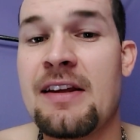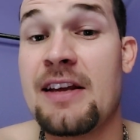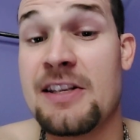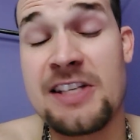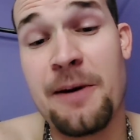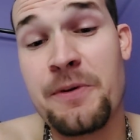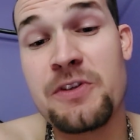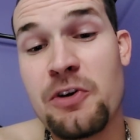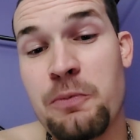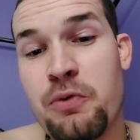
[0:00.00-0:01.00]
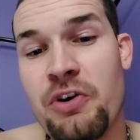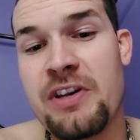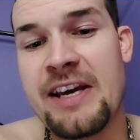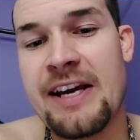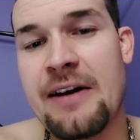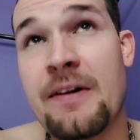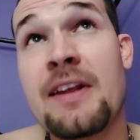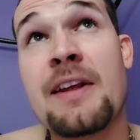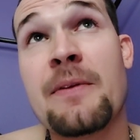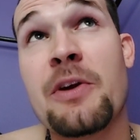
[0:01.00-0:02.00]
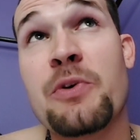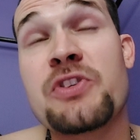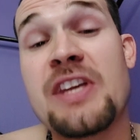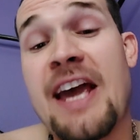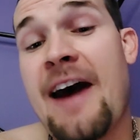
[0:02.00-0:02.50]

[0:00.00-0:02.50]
It's coming to a point now in which the